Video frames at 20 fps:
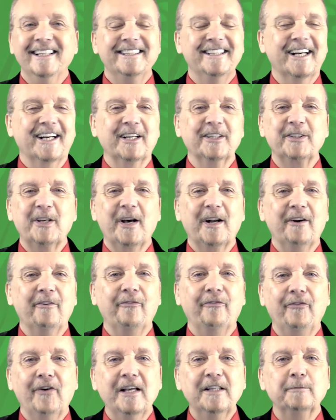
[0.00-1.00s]
Check us out
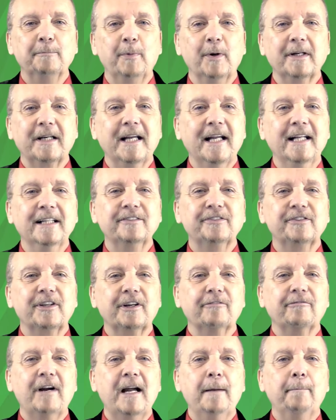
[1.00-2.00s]
on Facebook,
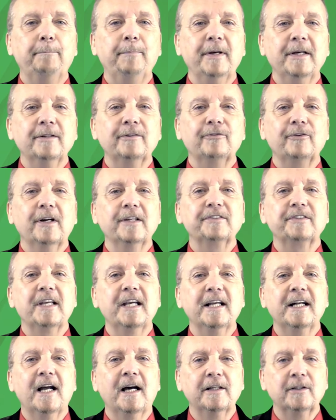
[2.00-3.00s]
Instagram, Pinterest,
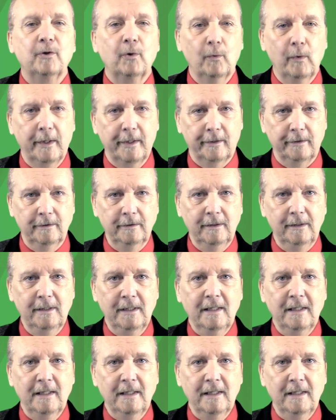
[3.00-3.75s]
and on Twitter.